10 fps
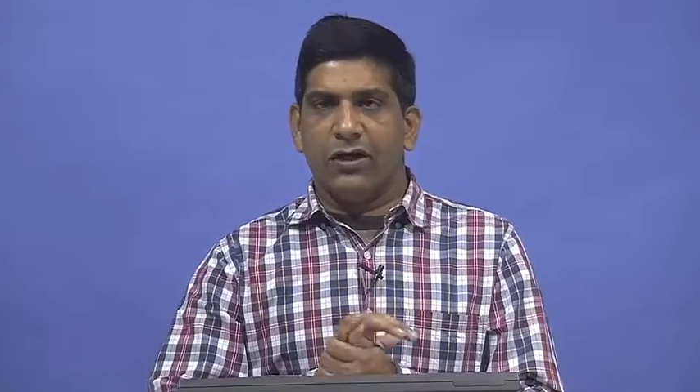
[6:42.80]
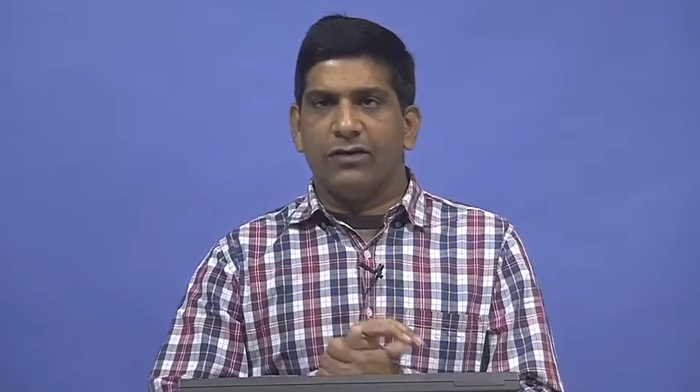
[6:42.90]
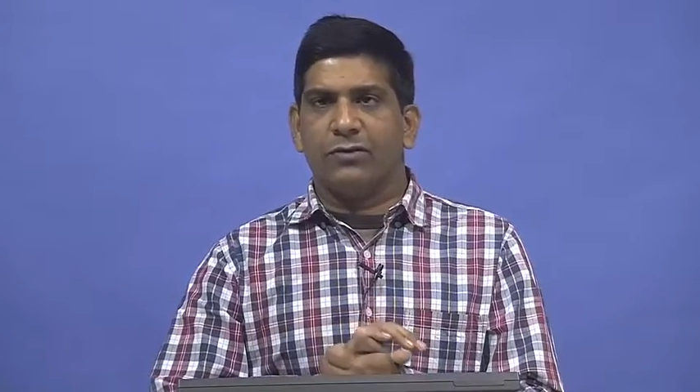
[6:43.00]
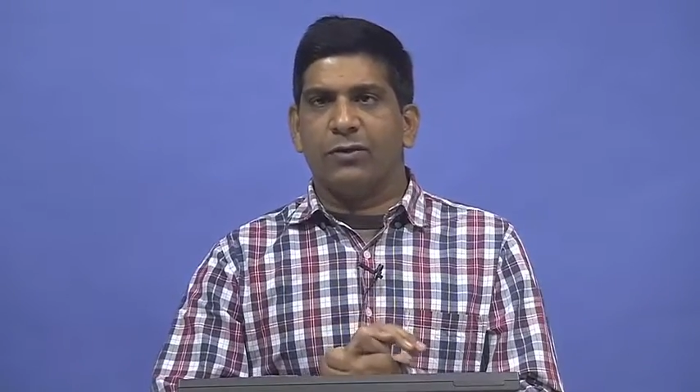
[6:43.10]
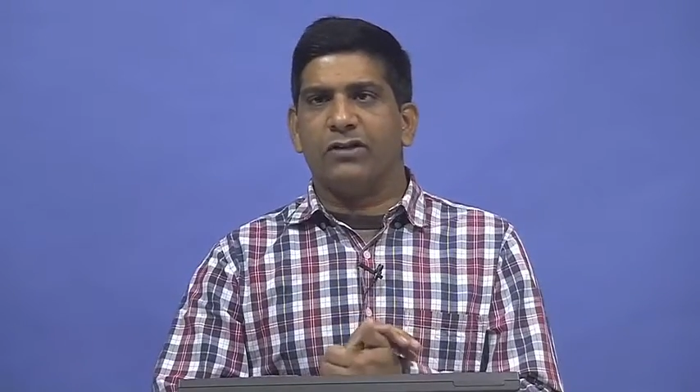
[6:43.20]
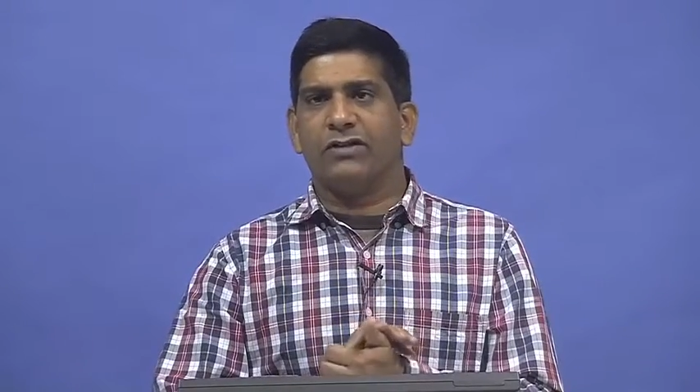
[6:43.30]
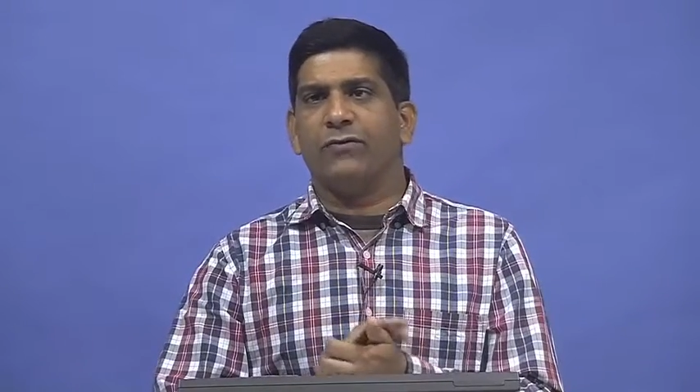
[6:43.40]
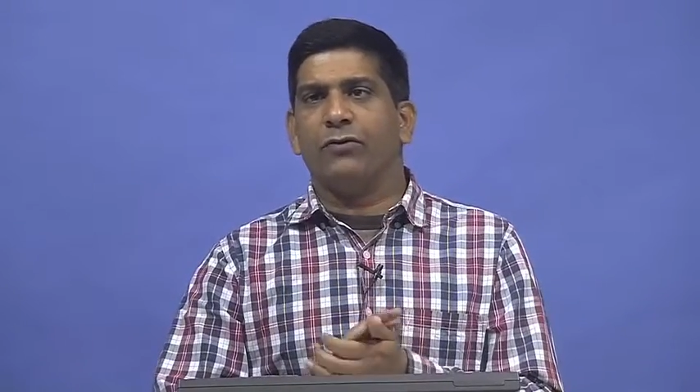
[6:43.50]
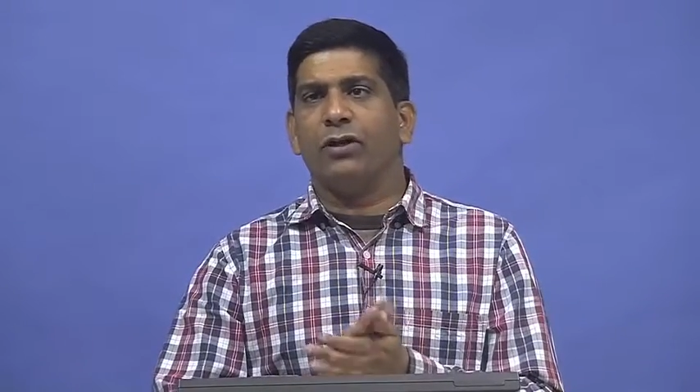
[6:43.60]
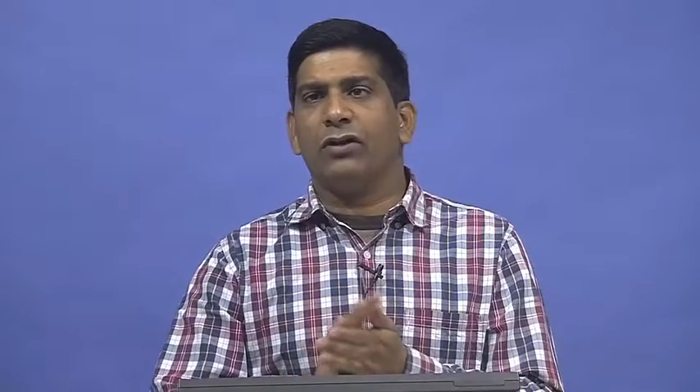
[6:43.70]
So because if
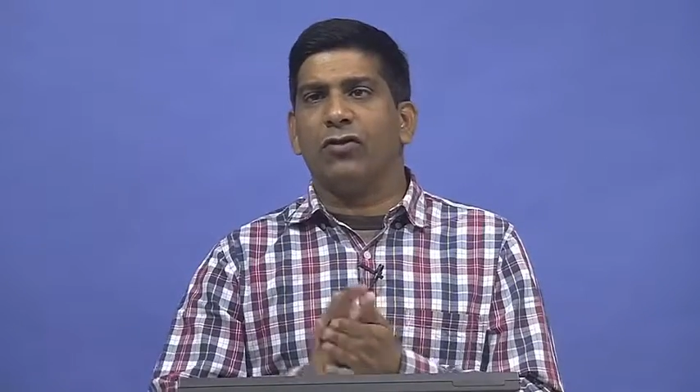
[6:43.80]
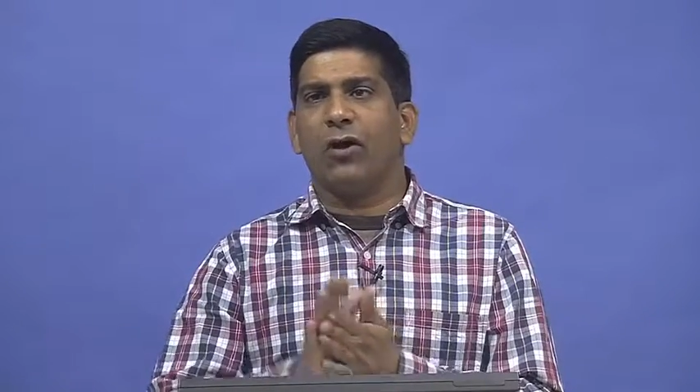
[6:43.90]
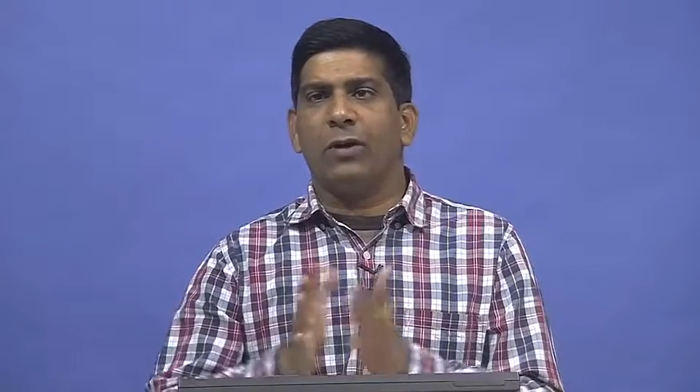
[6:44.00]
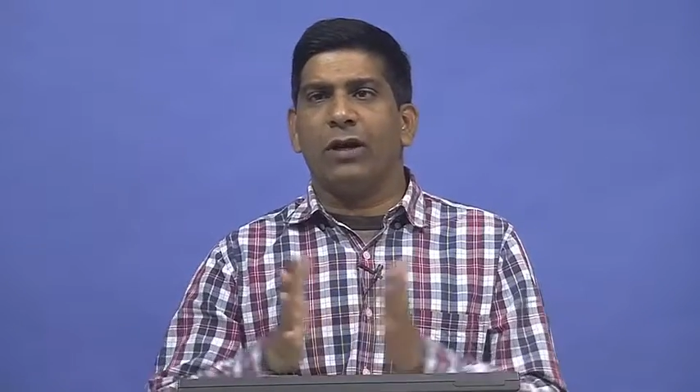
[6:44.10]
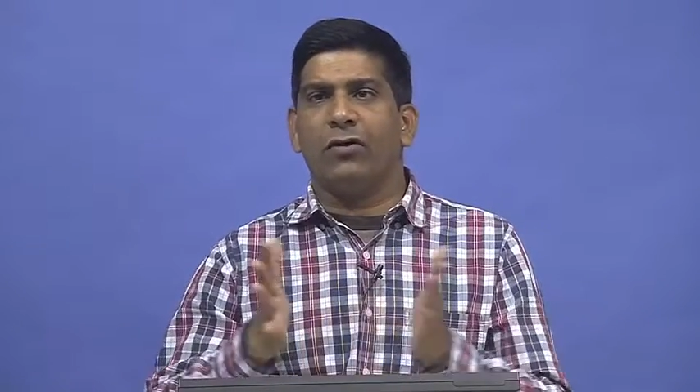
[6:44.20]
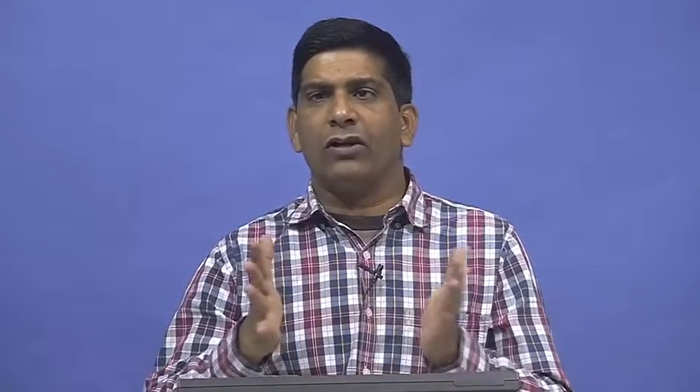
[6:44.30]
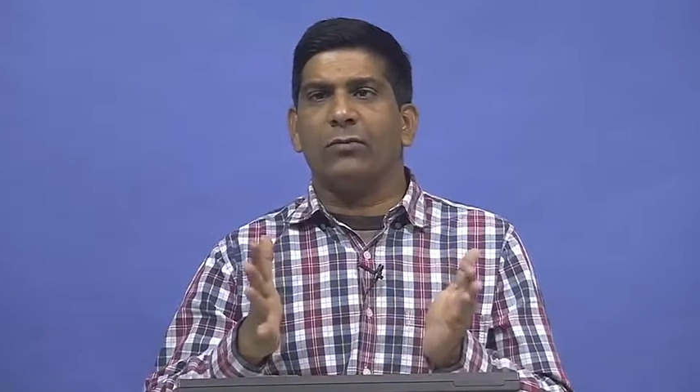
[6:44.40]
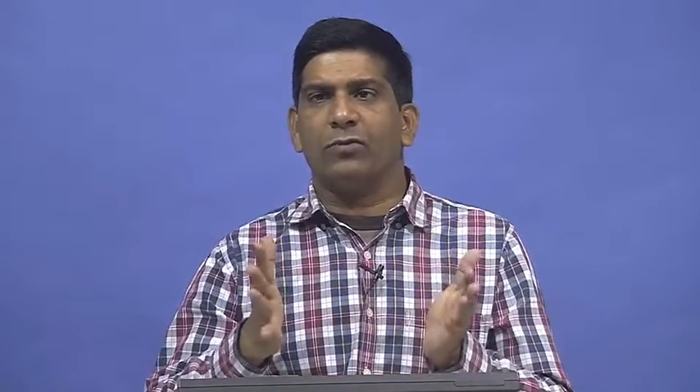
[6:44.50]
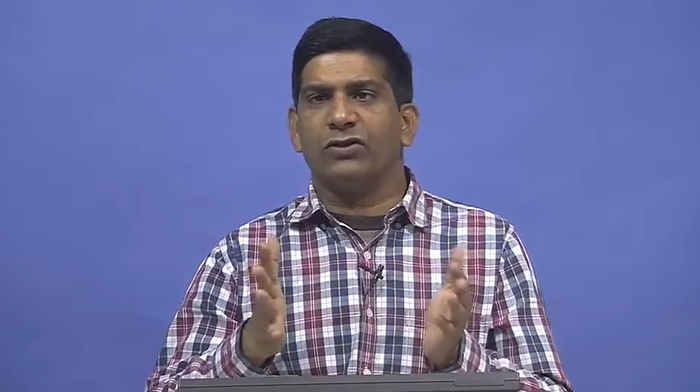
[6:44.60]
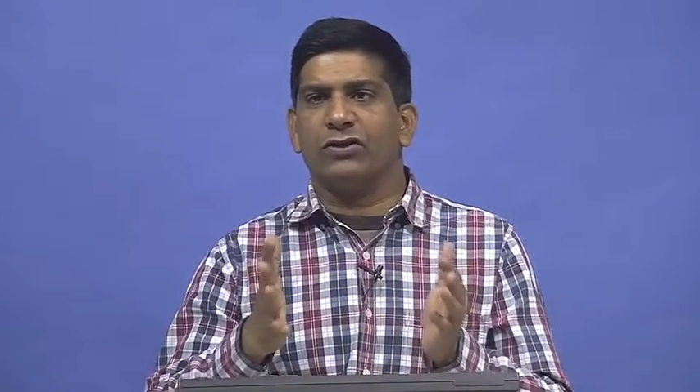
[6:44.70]
you do it the normal accounting
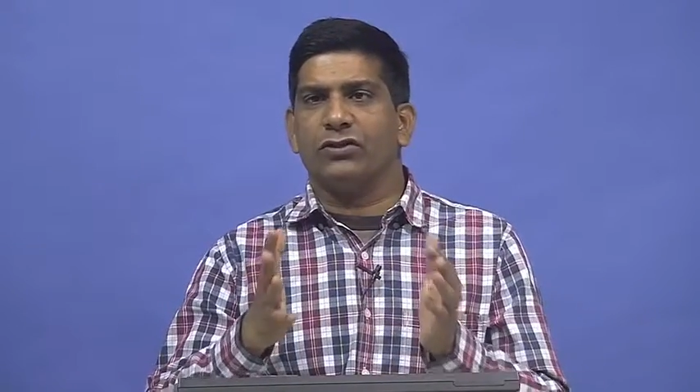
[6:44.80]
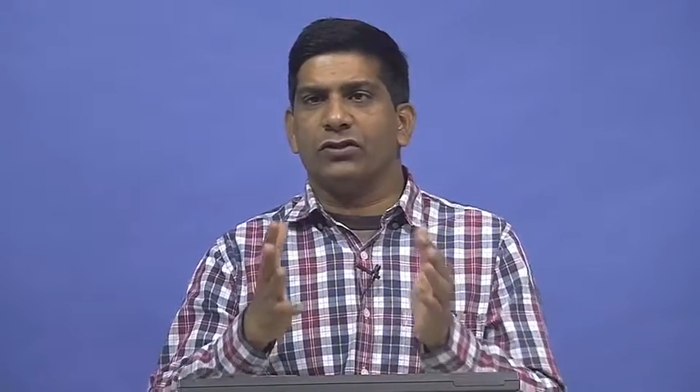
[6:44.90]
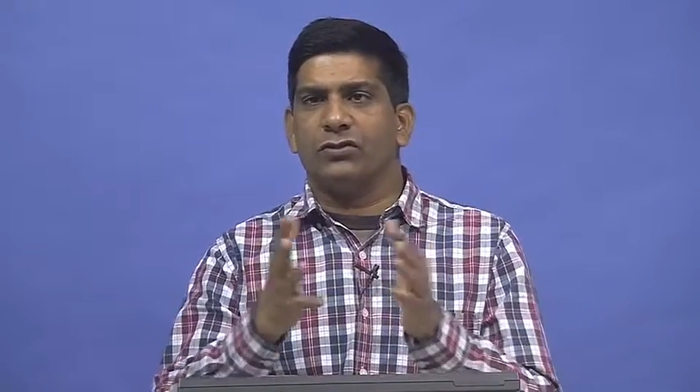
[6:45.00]
procedures,